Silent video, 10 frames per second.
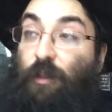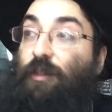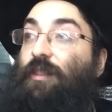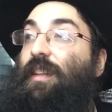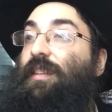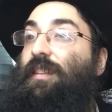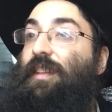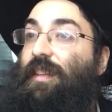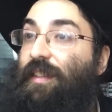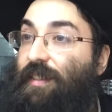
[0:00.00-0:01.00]
You all know that
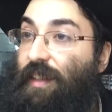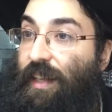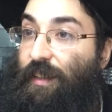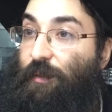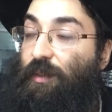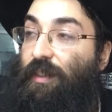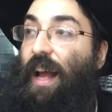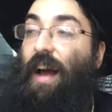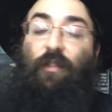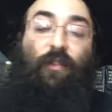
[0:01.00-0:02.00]
Sanhedrin was in
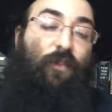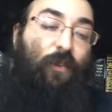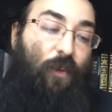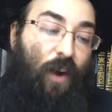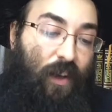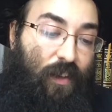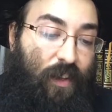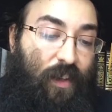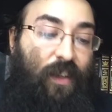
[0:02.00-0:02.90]
Yavna for a while.